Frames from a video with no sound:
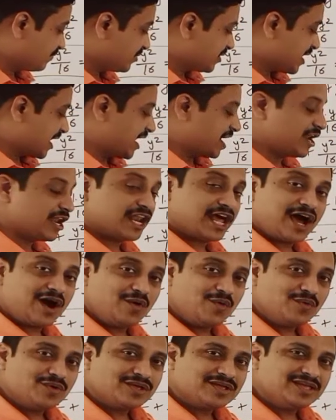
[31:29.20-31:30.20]
And
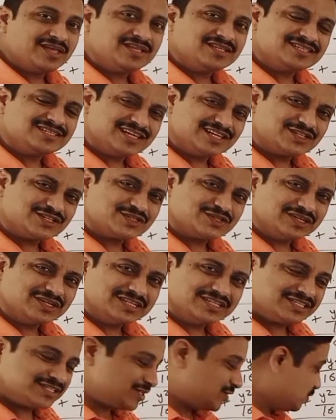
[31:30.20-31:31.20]
now easily students, you